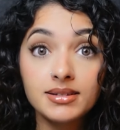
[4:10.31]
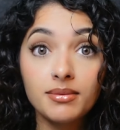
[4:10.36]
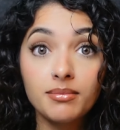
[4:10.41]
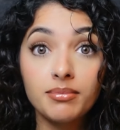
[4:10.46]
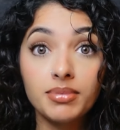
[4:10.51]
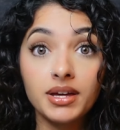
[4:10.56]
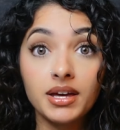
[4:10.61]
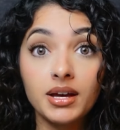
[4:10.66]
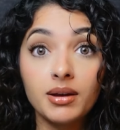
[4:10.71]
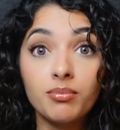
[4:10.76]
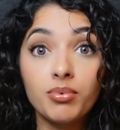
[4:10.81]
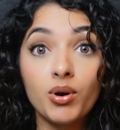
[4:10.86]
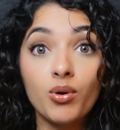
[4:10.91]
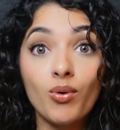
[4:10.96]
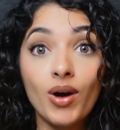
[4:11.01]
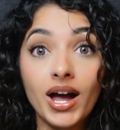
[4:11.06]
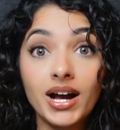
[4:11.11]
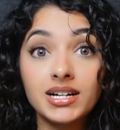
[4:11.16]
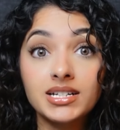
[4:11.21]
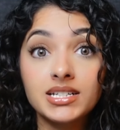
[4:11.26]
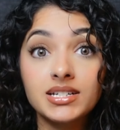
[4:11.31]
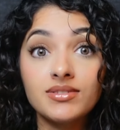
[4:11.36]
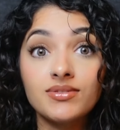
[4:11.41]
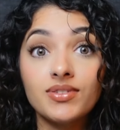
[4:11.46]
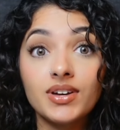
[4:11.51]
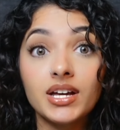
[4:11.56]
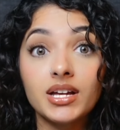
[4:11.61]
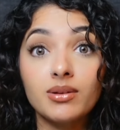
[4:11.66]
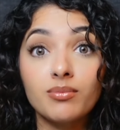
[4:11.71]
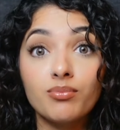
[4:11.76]
being proactive
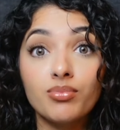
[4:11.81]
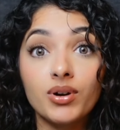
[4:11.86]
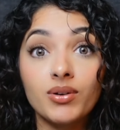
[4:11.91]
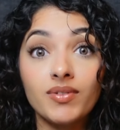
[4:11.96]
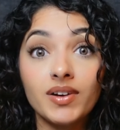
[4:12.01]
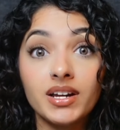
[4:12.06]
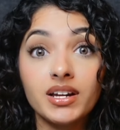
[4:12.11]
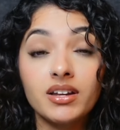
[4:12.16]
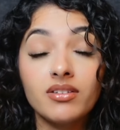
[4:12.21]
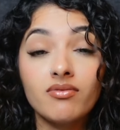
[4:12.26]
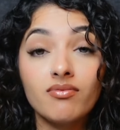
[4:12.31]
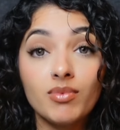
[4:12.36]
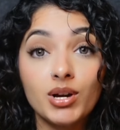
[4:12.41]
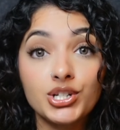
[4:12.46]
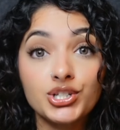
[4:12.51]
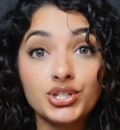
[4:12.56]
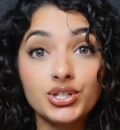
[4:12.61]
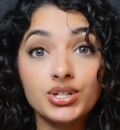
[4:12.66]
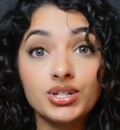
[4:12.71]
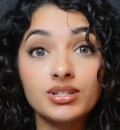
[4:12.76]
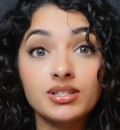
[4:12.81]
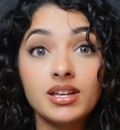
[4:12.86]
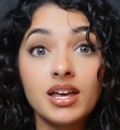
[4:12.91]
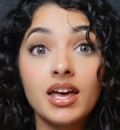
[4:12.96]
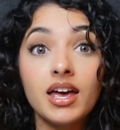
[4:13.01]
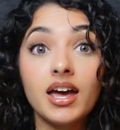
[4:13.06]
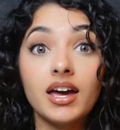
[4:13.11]
in preventative measures,